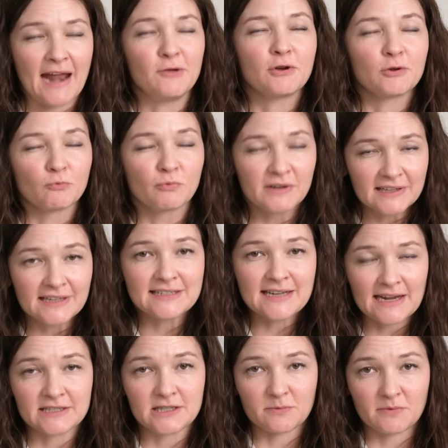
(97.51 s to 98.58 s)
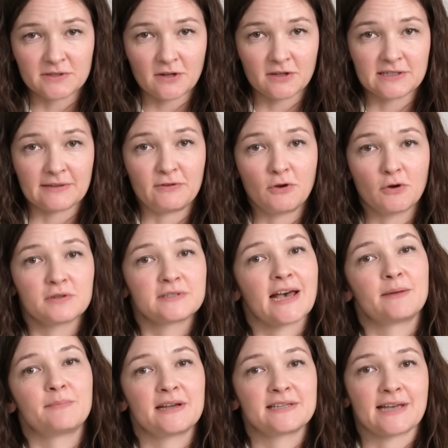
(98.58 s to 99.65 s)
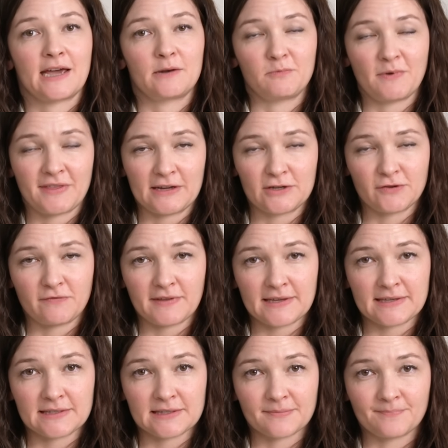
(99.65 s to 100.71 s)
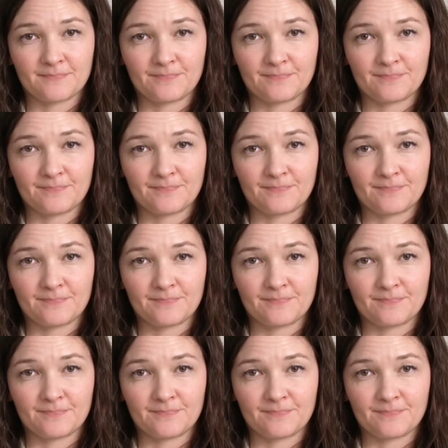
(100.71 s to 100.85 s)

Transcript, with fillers: And you can really taste the results if you go side by side with each of these.